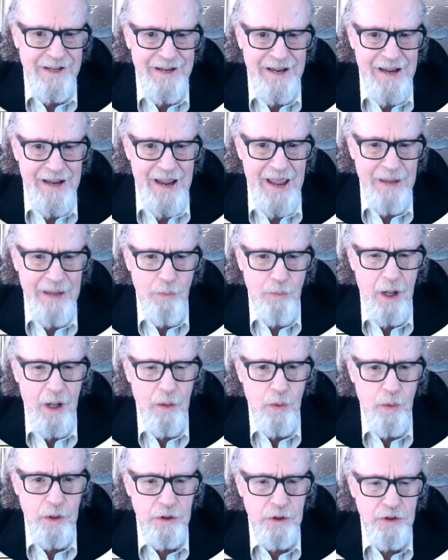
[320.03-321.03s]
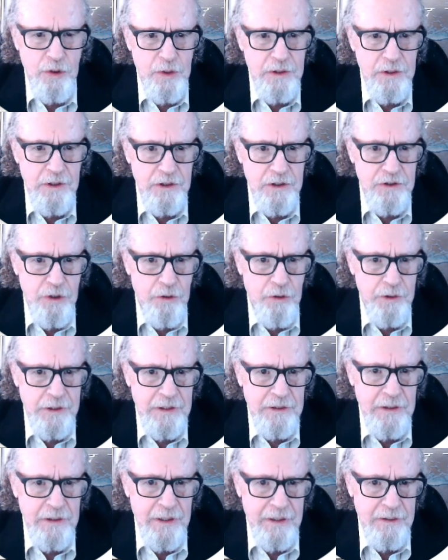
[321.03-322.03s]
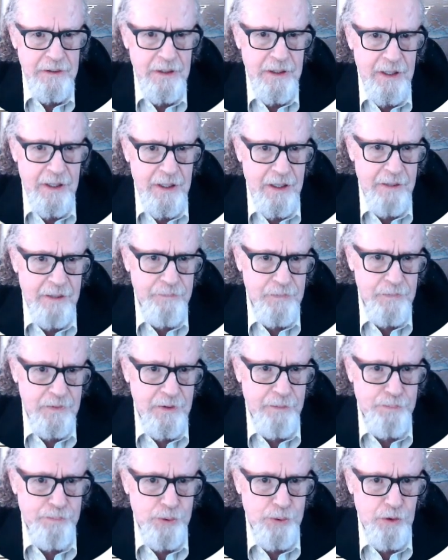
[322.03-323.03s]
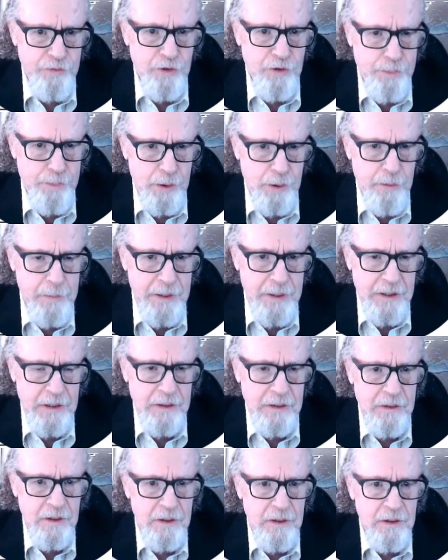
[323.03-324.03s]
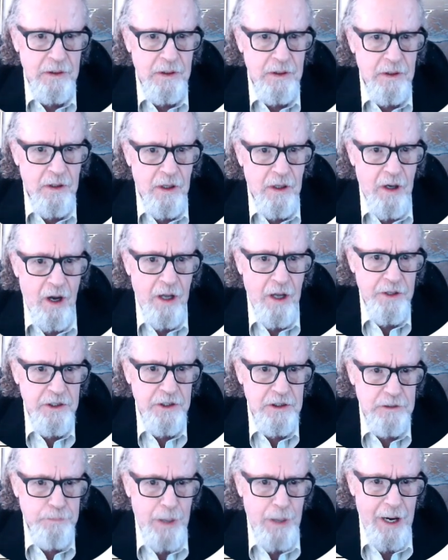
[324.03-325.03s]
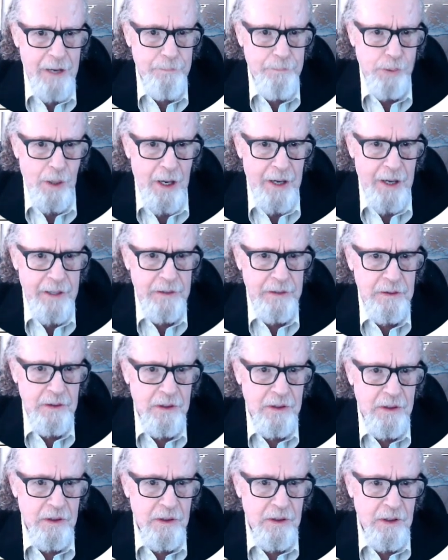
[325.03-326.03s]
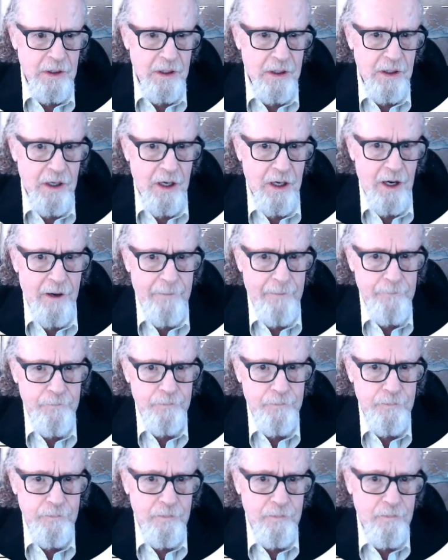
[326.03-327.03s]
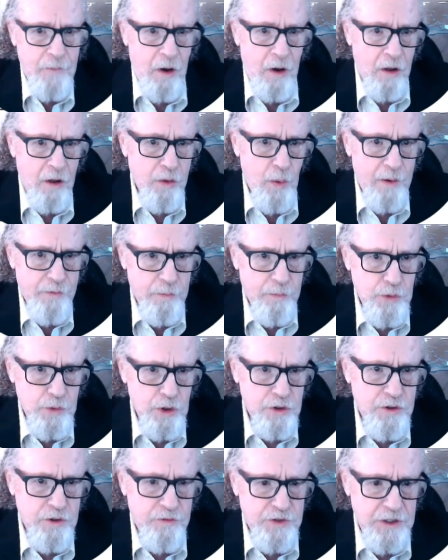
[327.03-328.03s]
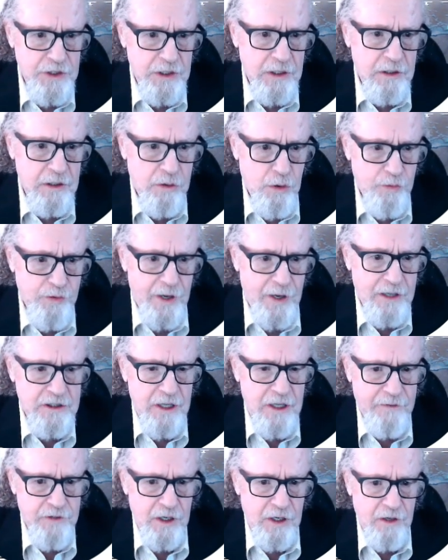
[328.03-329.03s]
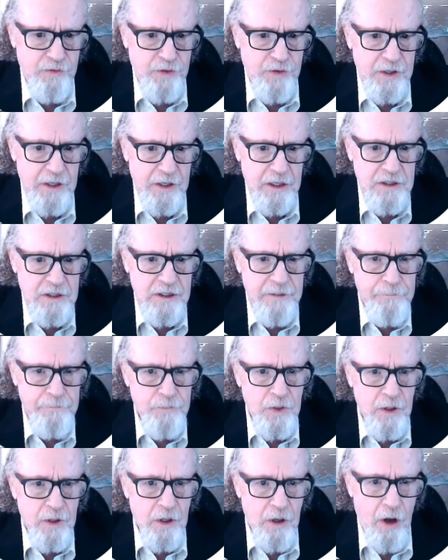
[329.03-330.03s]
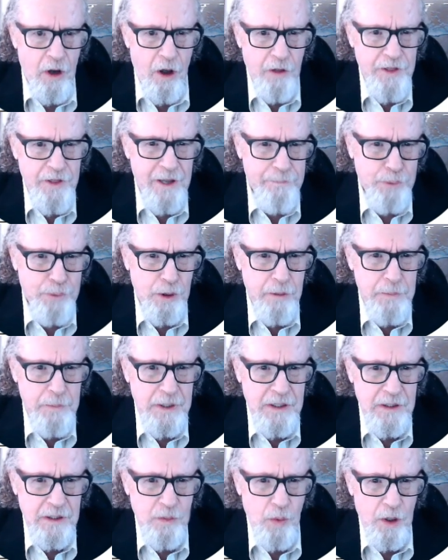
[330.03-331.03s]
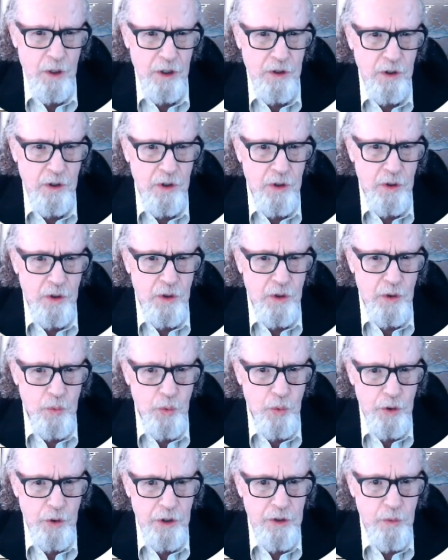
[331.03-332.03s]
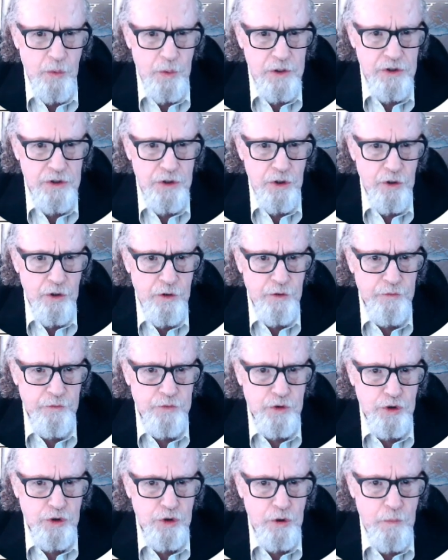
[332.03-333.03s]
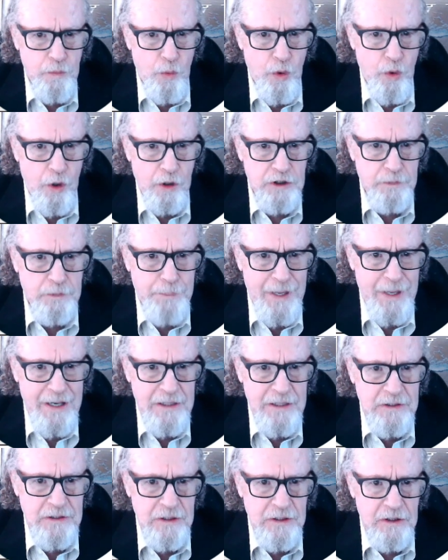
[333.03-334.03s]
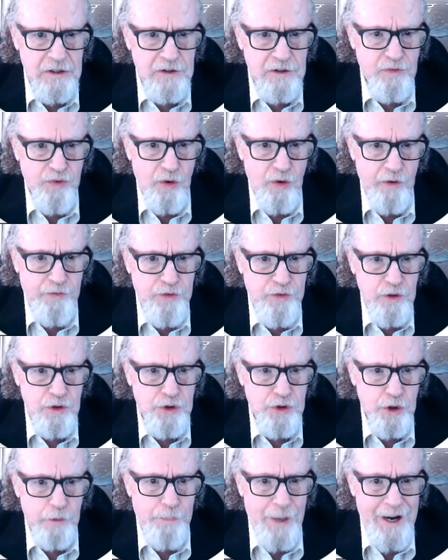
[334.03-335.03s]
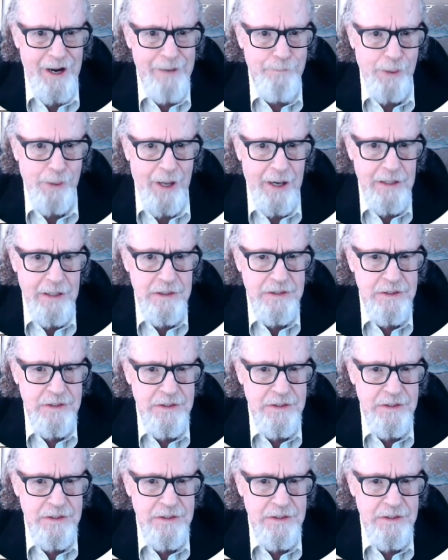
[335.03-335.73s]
And while we're doing the zoning and approval permitting on this pipeline, all the way from Joseph City through Flagstaff down to Phoenix, all that permitting work, we're going to reserve 2 more spaces for future pipelines.